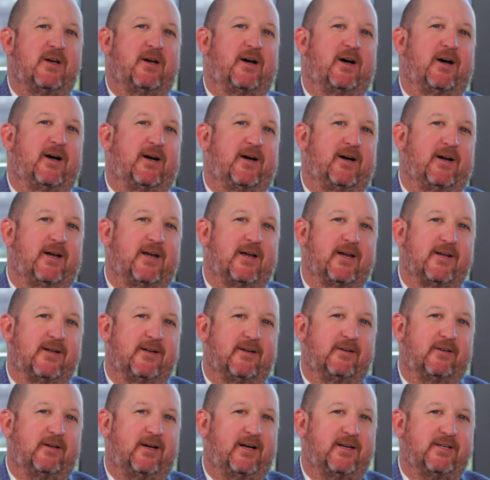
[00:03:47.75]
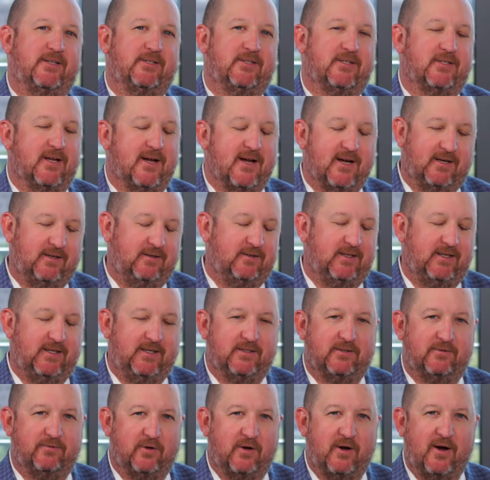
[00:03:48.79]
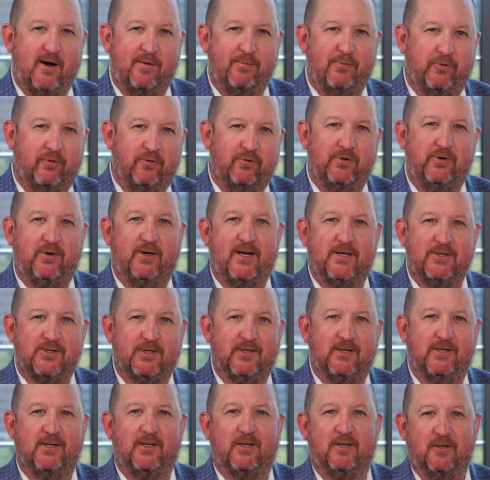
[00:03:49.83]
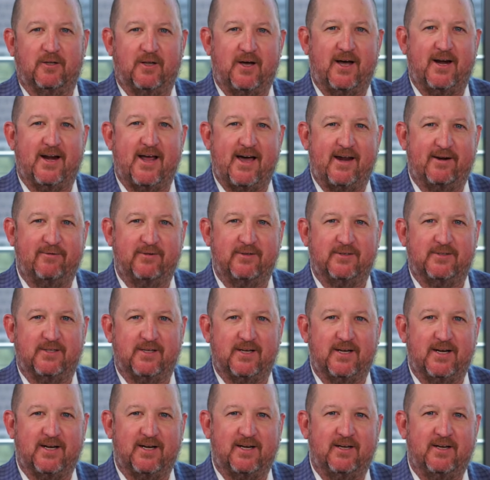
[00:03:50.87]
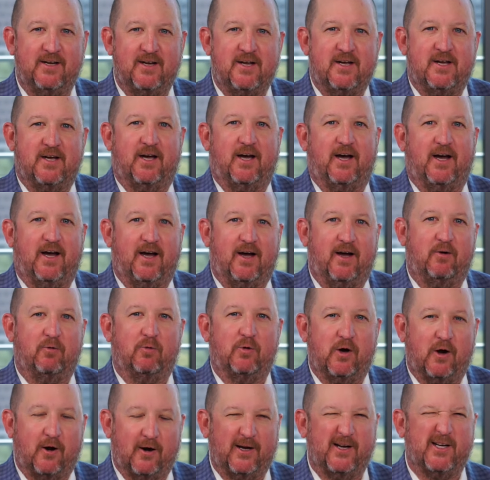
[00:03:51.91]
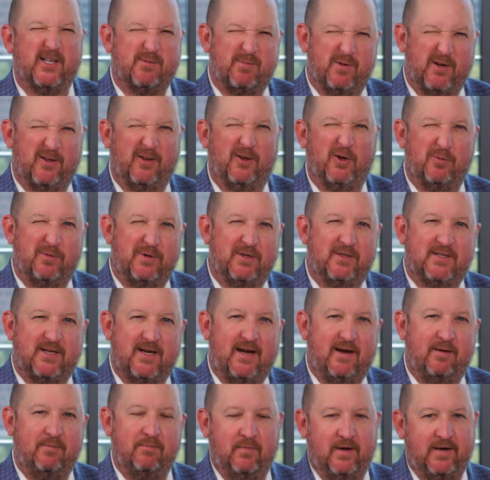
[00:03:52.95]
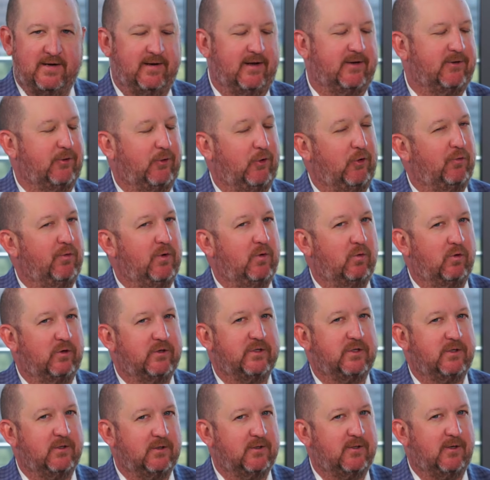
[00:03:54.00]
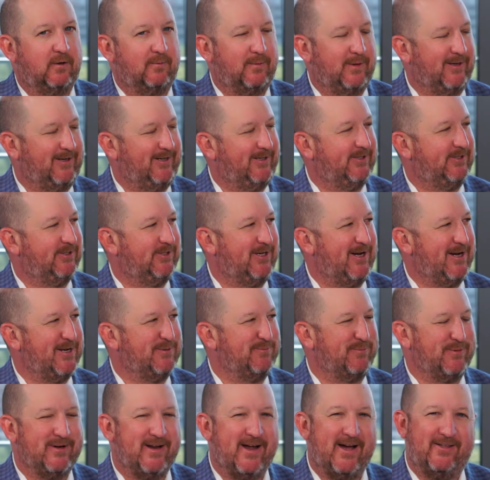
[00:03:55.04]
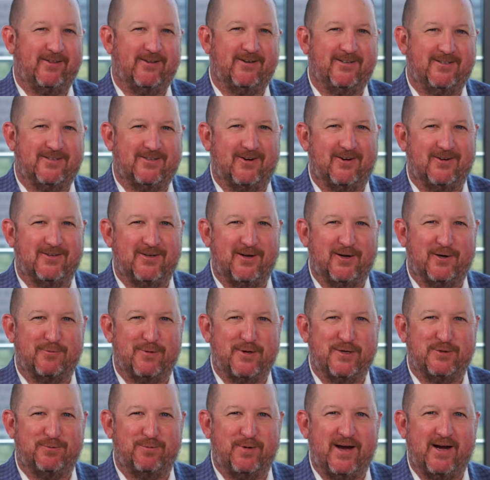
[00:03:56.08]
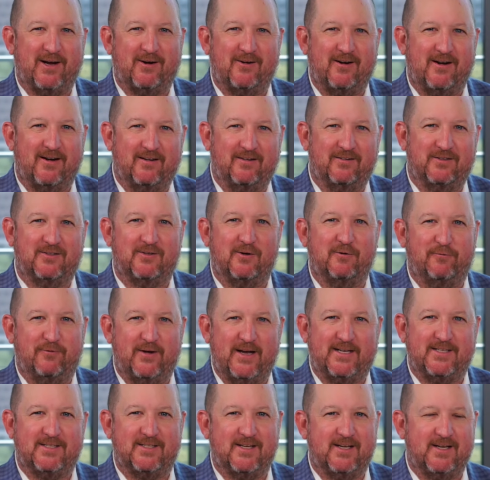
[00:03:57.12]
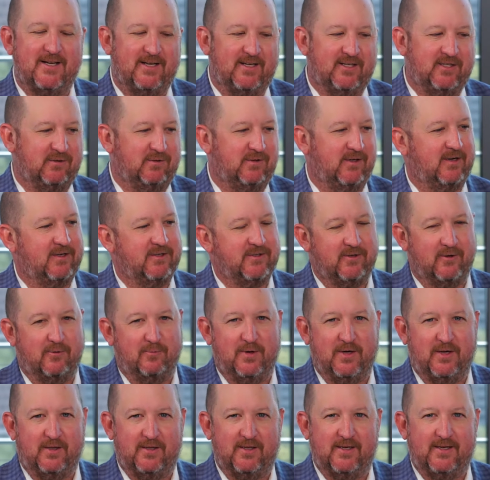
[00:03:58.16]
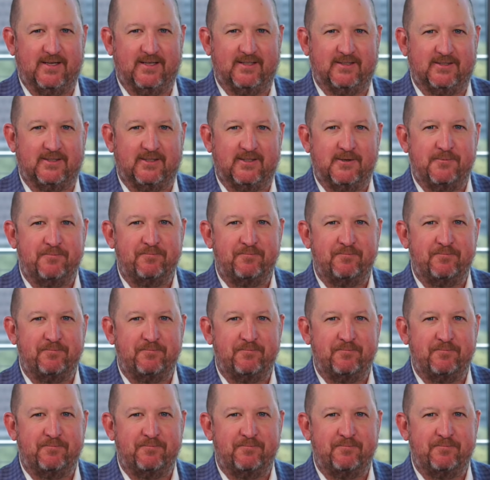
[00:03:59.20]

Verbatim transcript: Uh, and I just think he's phenomenal, and you guys are going to get a lot out of it today. Uh, we are going to spend a little bit of time. I, I told him we were just going to talk about Kids Chance, but now that he started talking about his background, it's so fascinating. He's done so many things.